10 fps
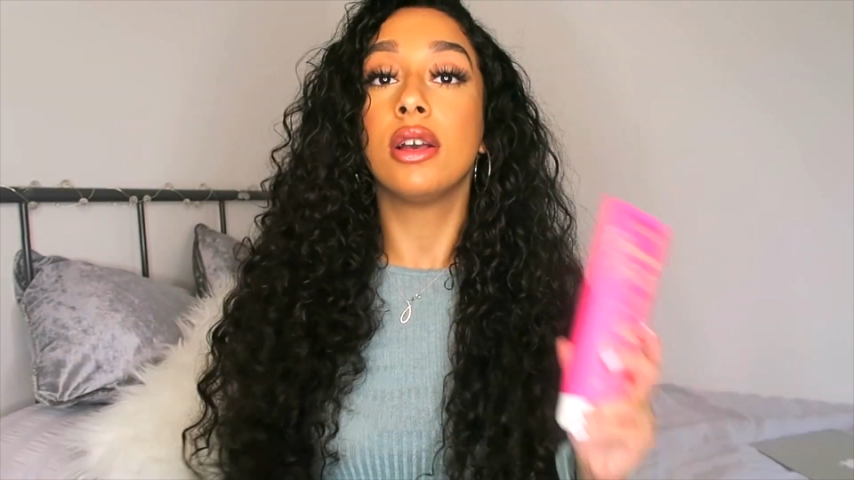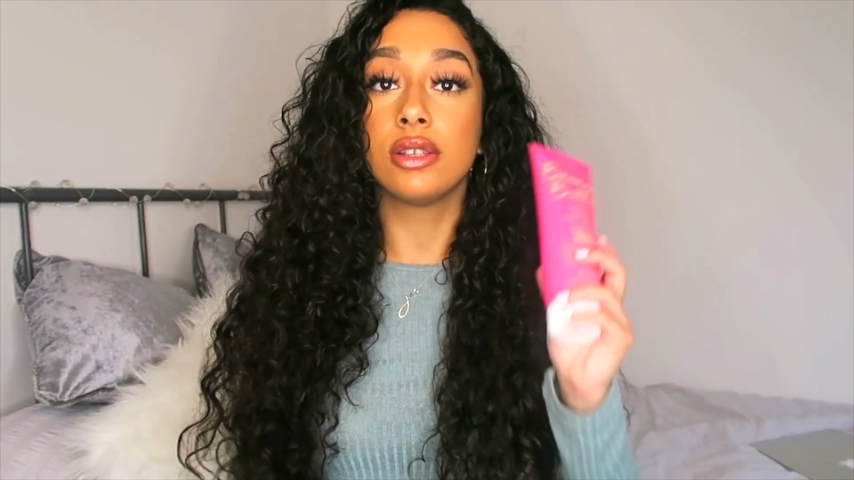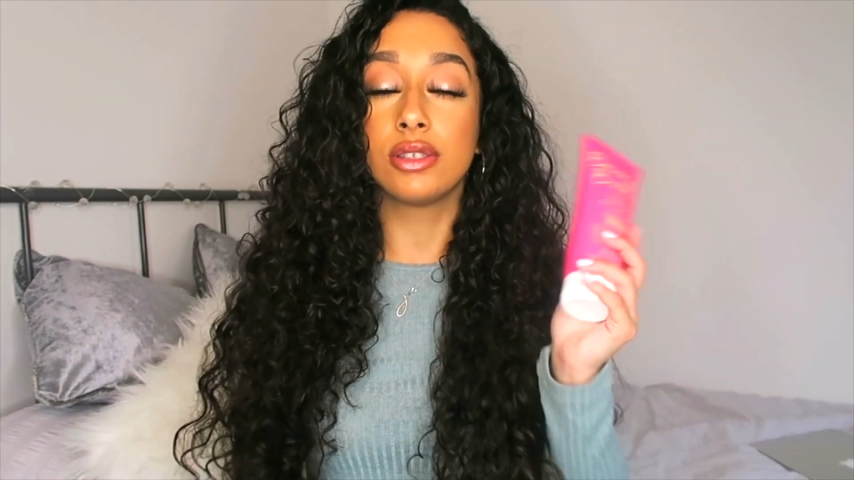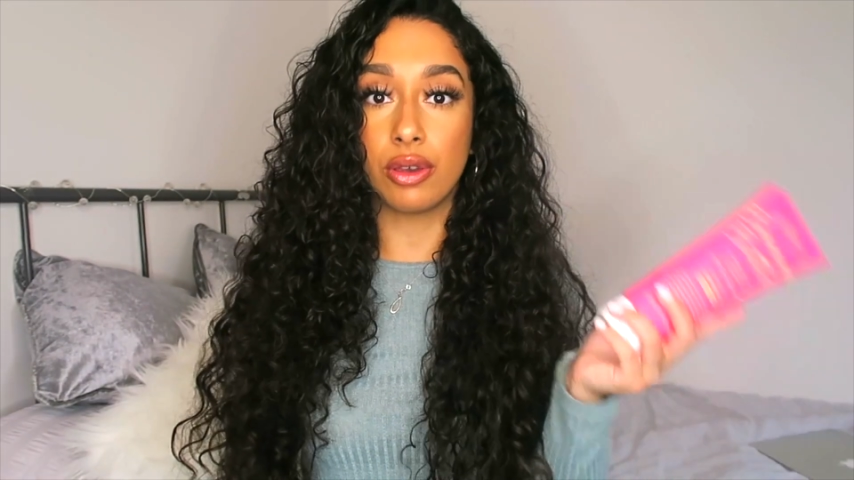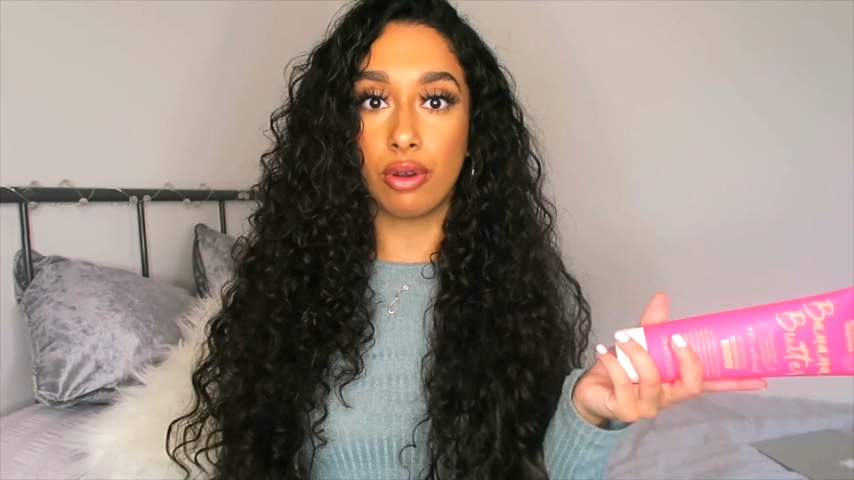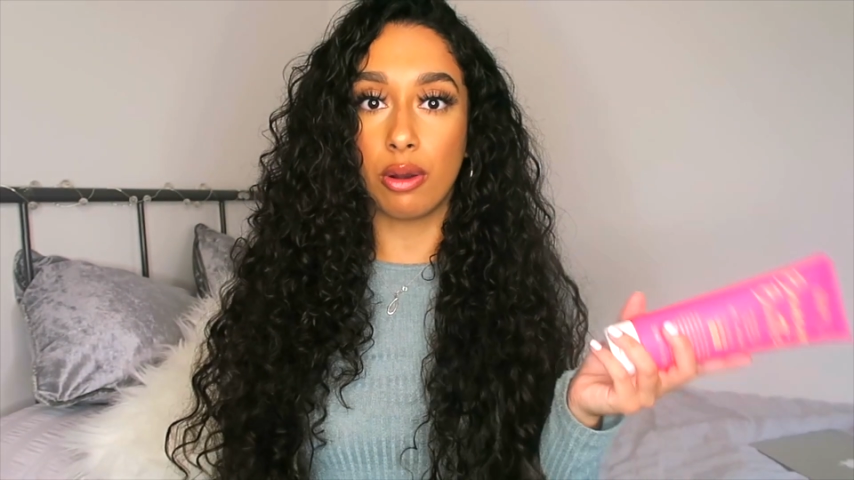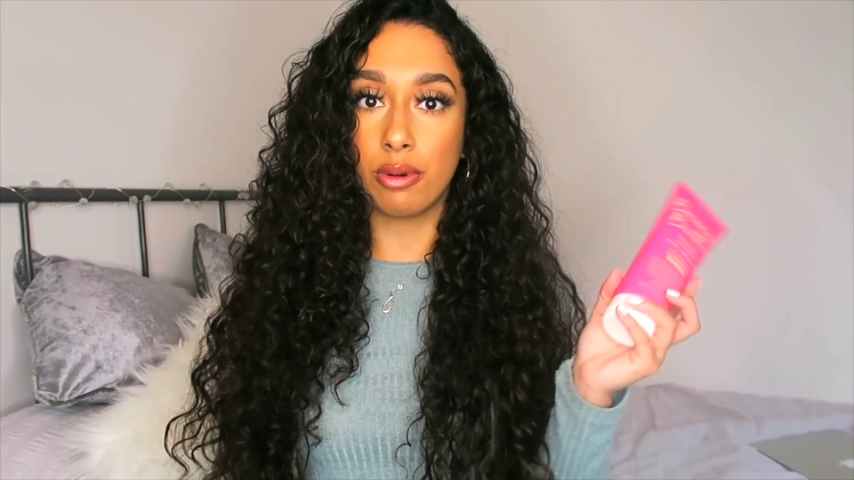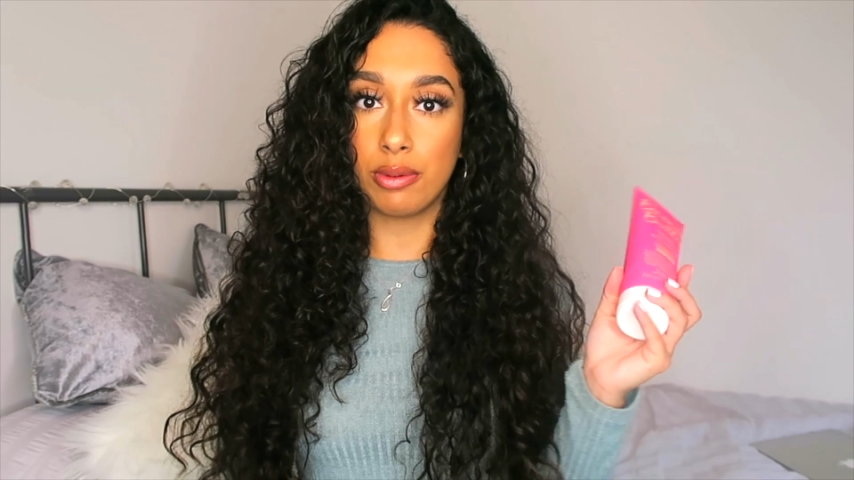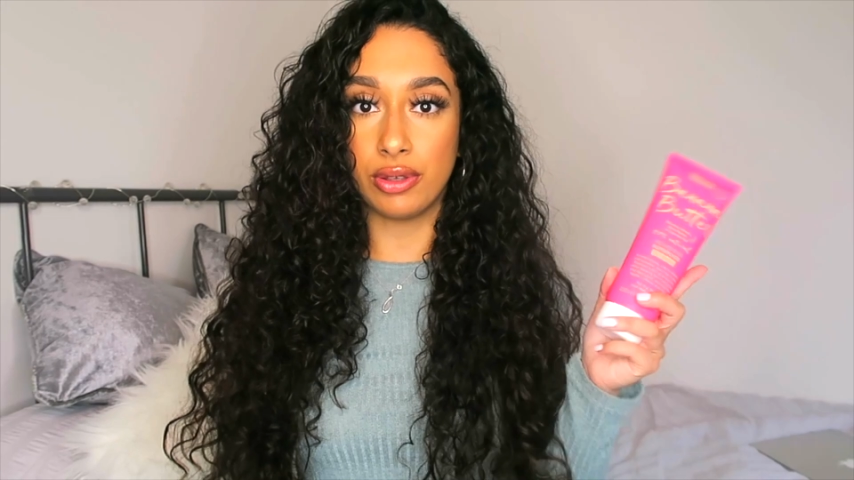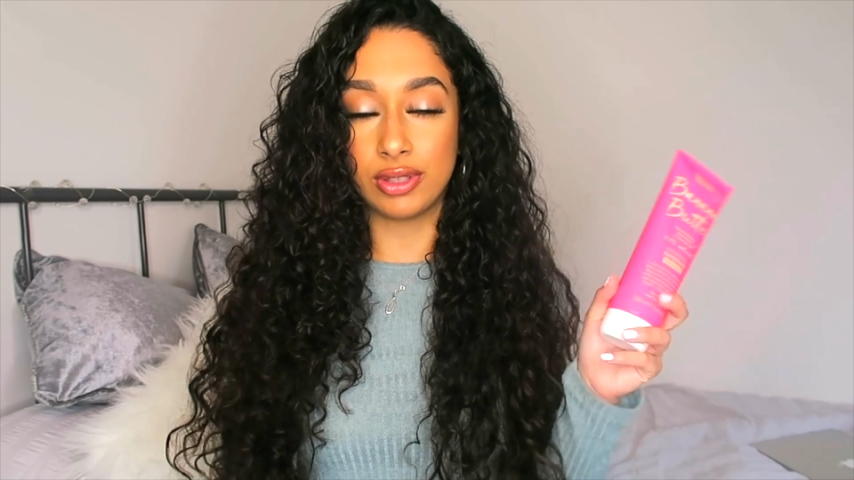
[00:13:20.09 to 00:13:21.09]
so I'll
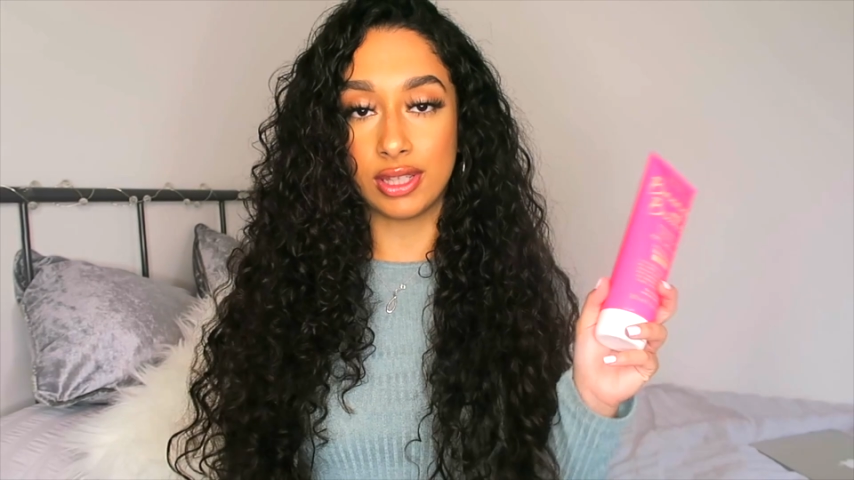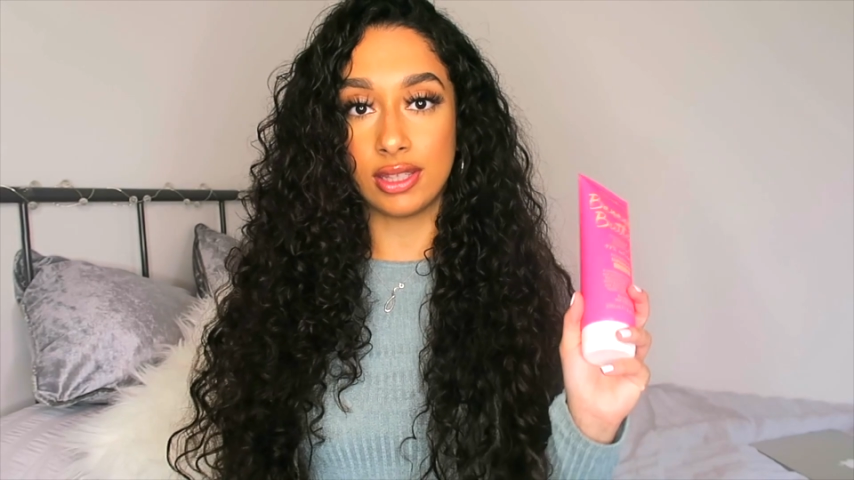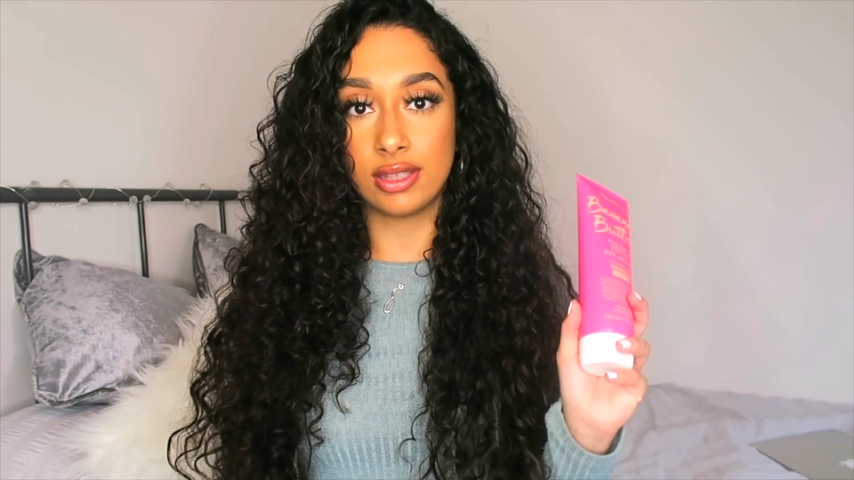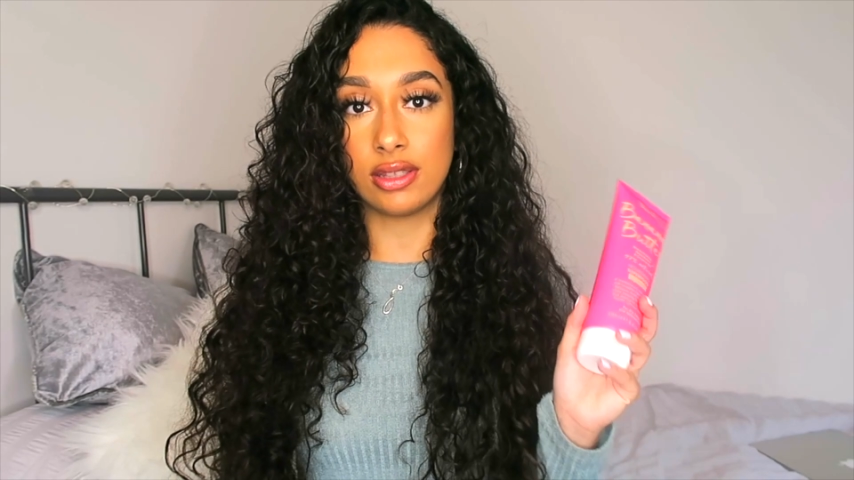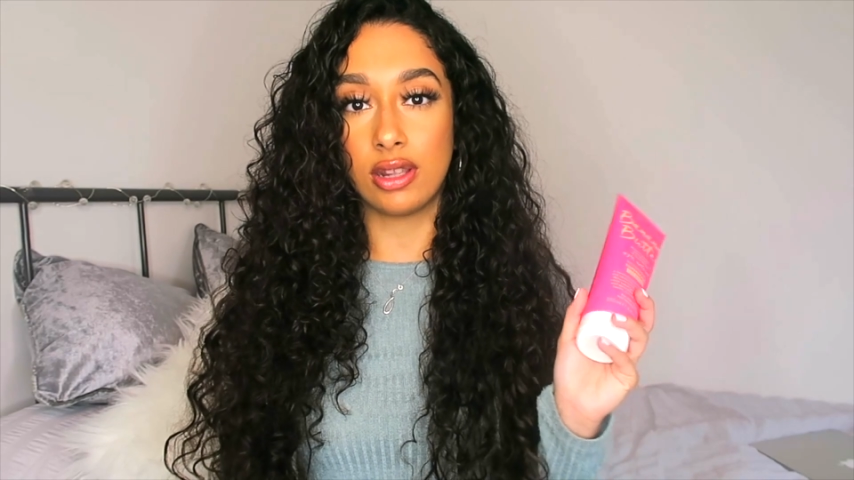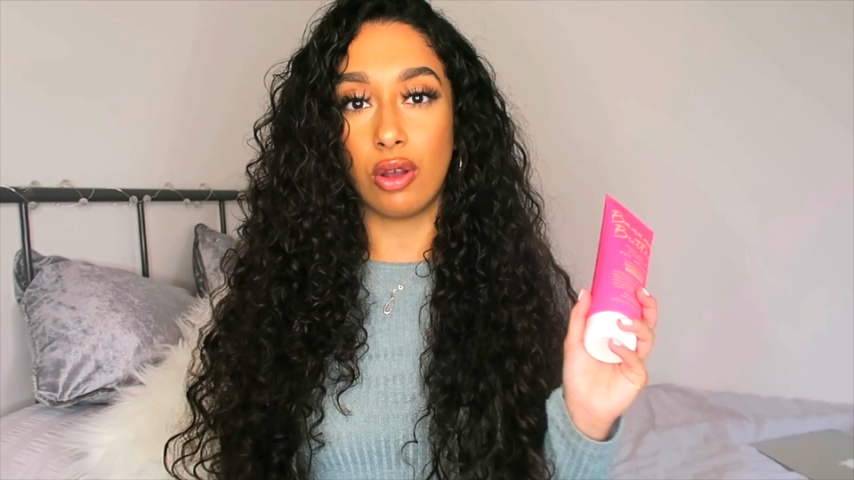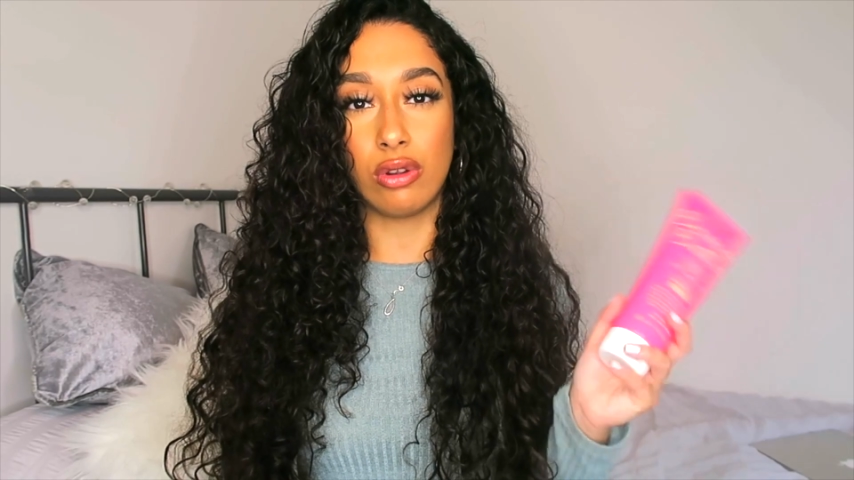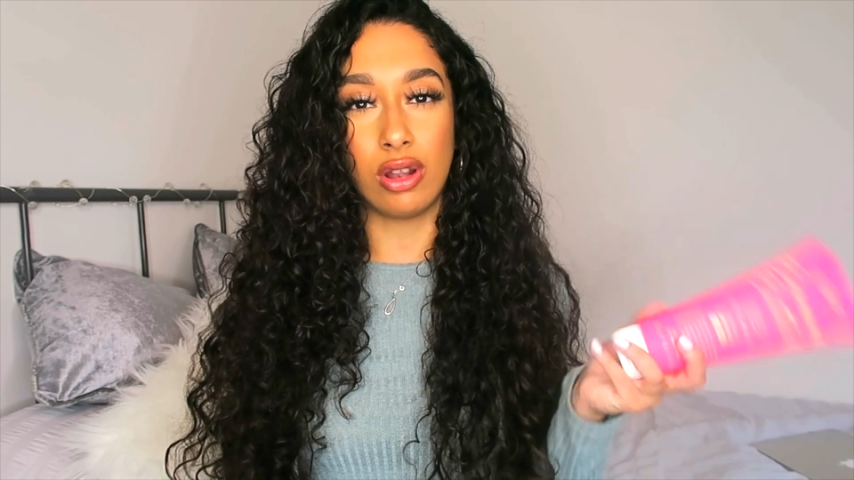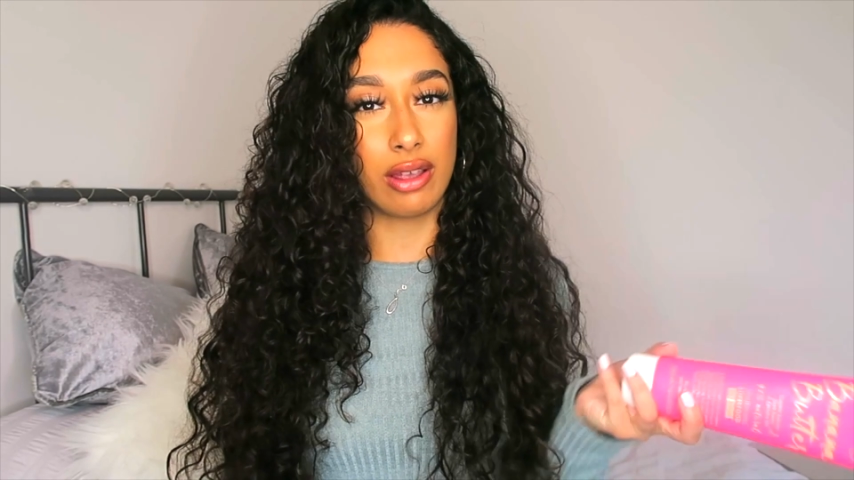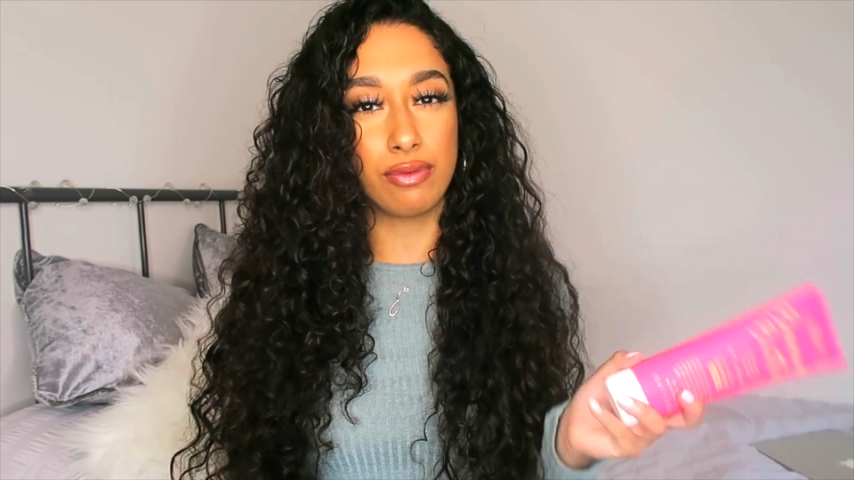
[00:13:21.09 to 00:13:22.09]
probably use this
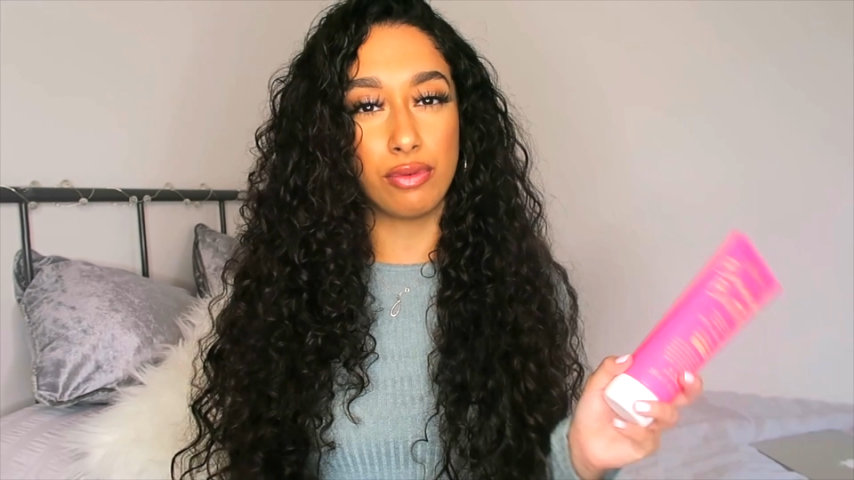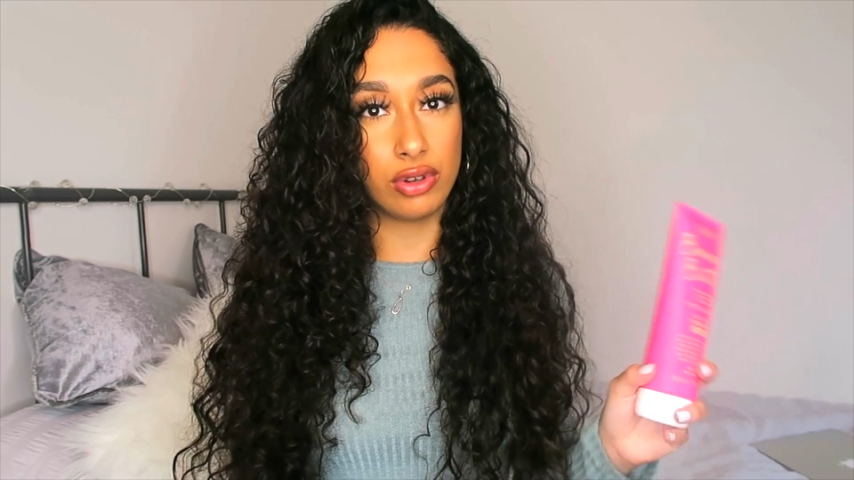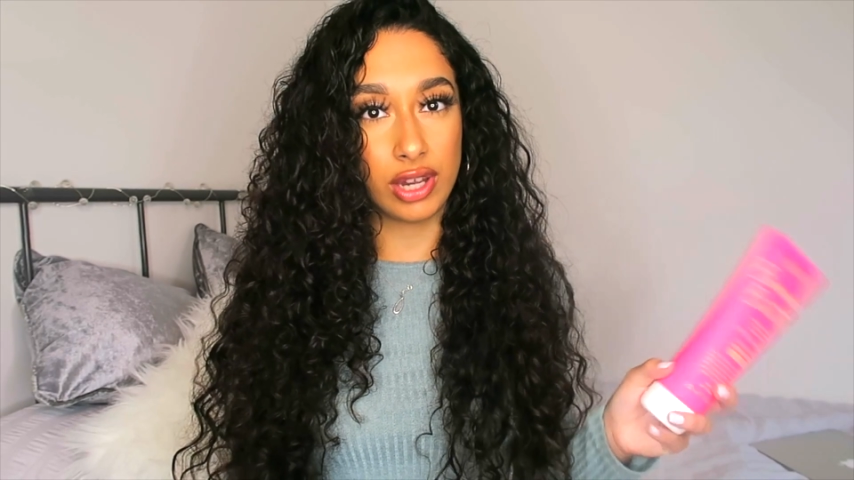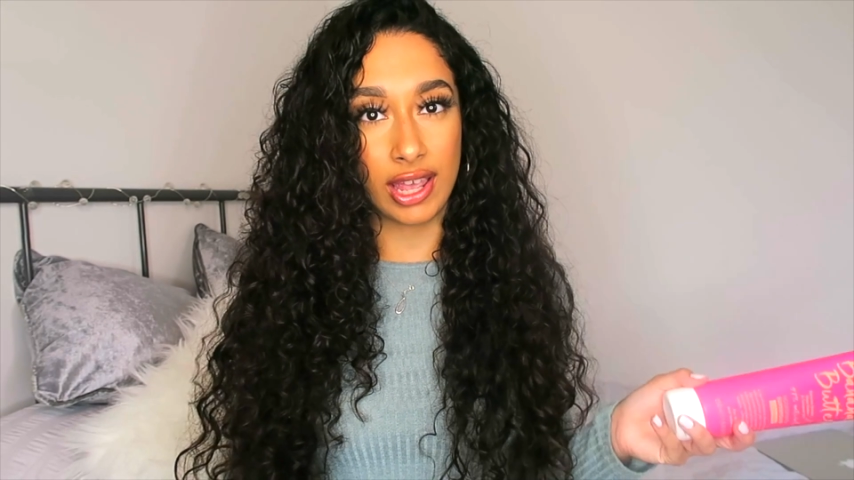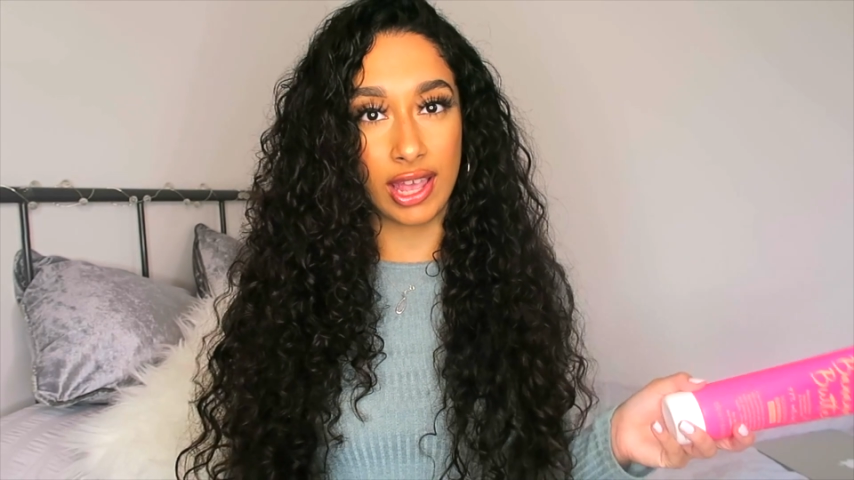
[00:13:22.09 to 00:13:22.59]
on like 4-day